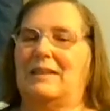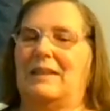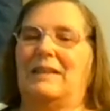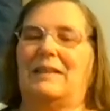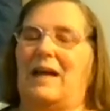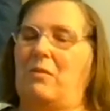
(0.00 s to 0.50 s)

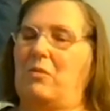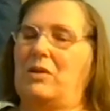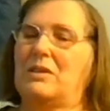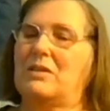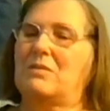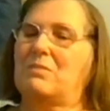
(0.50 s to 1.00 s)
in that
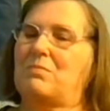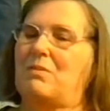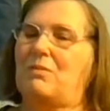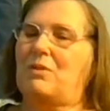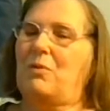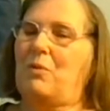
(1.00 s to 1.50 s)
one
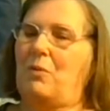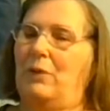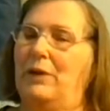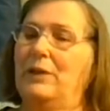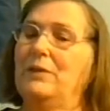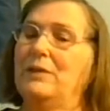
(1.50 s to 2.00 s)

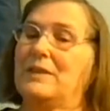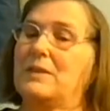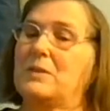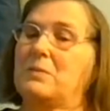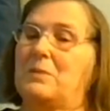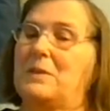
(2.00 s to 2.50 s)
sweater, and I
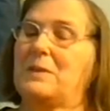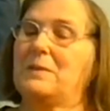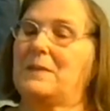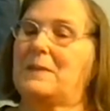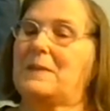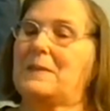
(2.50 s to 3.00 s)
swear
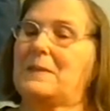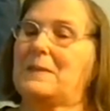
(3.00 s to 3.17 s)
they